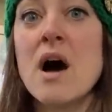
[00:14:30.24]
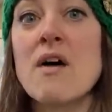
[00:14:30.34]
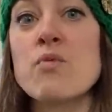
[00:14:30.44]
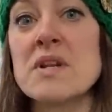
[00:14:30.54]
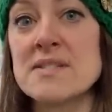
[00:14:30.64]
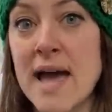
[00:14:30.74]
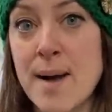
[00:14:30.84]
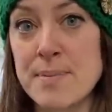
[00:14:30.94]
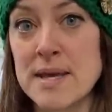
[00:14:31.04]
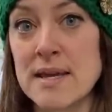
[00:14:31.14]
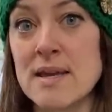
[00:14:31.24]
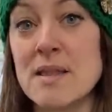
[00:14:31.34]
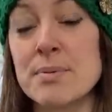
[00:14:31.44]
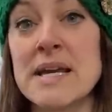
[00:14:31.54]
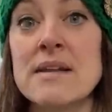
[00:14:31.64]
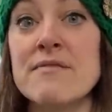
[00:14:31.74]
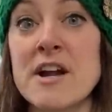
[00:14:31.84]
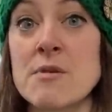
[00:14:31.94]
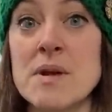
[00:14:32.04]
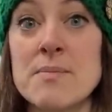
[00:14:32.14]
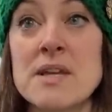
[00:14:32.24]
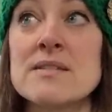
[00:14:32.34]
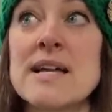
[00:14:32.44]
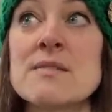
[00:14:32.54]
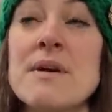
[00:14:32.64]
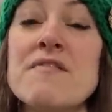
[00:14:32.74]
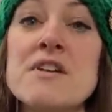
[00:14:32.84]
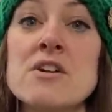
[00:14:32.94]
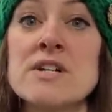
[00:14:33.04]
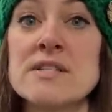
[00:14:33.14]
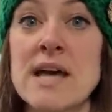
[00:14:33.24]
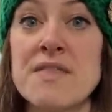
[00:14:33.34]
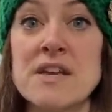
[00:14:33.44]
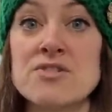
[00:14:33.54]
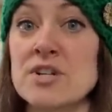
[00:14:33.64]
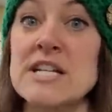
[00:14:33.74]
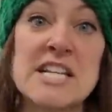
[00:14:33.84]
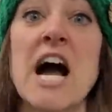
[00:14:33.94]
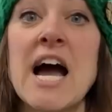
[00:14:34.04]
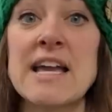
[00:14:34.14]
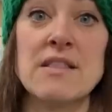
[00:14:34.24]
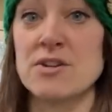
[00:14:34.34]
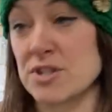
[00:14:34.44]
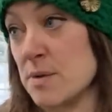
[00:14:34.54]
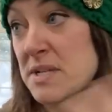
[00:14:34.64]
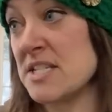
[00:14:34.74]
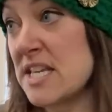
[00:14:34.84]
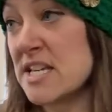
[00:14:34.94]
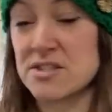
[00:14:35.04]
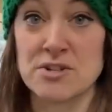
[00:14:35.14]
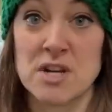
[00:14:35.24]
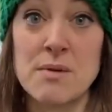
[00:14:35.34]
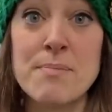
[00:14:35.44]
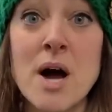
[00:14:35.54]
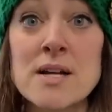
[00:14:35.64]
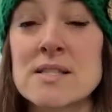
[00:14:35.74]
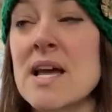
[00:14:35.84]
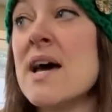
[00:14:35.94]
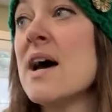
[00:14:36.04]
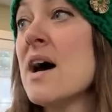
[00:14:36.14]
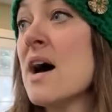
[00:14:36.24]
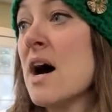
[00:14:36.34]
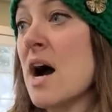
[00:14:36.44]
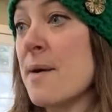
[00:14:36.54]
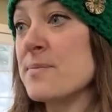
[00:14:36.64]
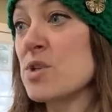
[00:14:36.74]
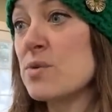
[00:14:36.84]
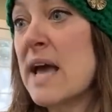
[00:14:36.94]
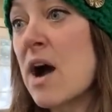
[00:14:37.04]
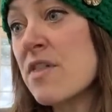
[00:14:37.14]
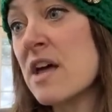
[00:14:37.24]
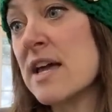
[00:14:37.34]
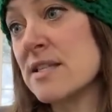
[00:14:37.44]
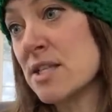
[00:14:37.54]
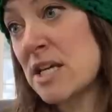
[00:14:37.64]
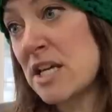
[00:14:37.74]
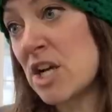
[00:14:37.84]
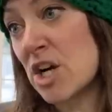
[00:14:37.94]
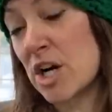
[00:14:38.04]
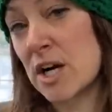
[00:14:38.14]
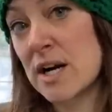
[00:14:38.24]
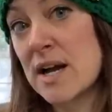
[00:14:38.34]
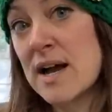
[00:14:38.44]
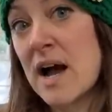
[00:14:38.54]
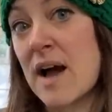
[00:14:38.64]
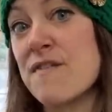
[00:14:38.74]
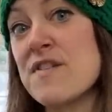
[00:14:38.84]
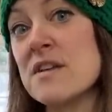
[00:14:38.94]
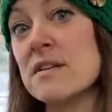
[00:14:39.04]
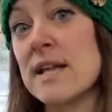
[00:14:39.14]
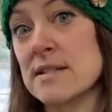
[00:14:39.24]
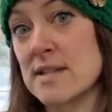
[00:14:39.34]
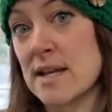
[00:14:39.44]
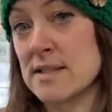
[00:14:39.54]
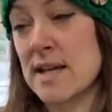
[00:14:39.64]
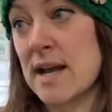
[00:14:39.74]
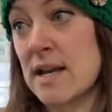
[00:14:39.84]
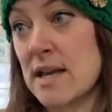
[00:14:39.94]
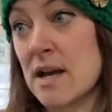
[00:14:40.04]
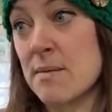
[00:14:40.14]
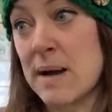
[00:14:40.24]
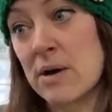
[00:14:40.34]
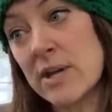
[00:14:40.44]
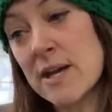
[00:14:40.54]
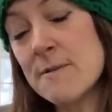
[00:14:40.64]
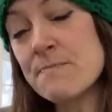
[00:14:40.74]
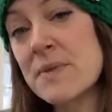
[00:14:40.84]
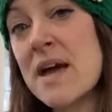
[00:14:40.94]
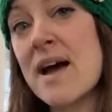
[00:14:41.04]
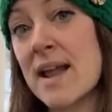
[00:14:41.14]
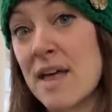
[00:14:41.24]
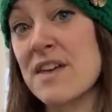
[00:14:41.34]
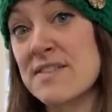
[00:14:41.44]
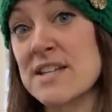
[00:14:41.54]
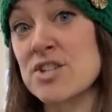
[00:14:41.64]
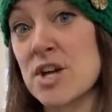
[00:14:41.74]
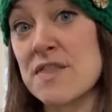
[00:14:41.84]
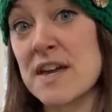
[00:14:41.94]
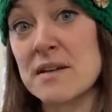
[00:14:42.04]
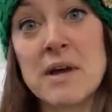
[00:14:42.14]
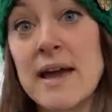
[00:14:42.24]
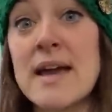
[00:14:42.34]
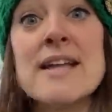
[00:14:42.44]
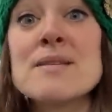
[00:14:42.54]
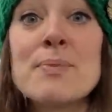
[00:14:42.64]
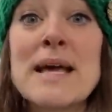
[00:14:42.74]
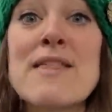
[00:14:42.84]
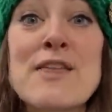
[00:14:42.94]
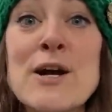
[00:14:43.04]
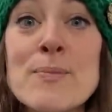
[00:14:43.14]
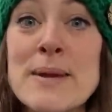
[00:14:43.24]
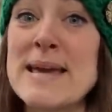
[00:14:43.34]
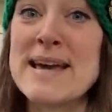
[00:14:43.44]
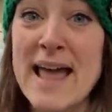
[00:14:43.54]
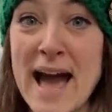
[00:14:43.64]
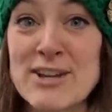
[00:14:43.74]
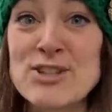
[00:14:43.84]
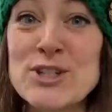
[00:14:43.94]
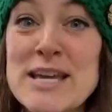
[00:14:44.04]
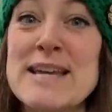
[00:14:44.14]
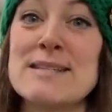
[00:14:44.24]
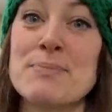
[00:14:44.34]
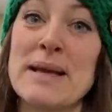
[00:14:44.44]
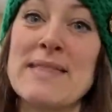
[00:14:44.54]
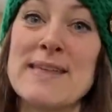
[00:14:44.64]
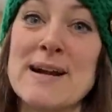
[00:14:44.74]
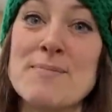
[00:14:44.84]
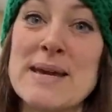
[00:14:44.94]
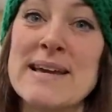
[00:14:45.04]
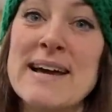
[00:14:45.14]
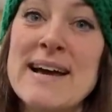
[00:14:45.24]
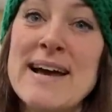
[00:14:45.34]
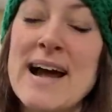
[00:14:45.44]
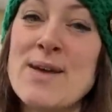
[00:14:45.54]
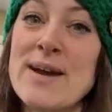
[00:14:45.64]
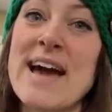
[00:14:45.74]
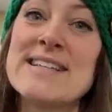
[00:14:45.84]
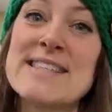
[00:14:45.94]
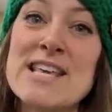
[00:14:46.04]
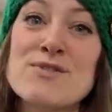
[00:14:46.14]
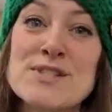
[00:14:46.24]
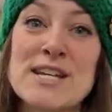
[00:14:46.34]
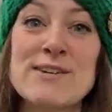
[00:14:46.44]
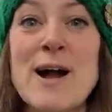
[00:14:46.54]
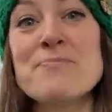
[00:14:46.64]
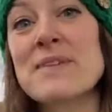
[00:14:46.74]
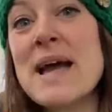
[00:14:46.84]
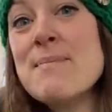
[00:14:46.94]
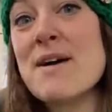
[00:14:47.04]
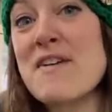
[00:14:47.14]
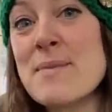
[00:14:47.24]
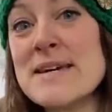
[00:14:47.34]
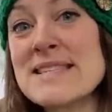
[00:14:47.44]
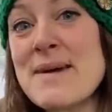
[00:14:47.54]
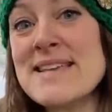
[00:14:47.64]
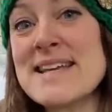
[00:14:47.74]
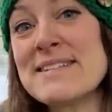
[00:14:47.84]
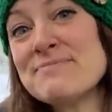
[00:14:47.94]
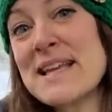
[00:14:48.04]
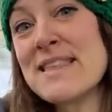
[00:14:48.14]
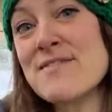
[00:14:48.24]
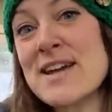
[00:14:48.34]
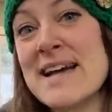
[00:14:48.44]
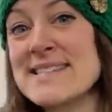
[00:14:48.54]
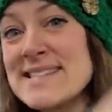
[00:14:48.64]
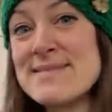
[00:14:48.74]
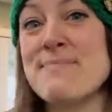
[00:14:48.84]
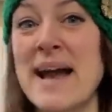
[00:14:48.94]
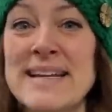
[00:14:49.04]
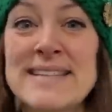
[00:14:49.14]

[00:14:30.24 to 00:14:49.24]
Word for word: of what is happening in the plant environment because that's my fear is that things are gonna die and there's gonna be disease and there's gonna be bugs. Um, so now that it's here, I feel less anxiety about it. And I think that's a good thing. it's plant therapy. It actually is plant therapy. Anyway, guys, thanks for sticking around. My family is amazing. Love you guys. Bye.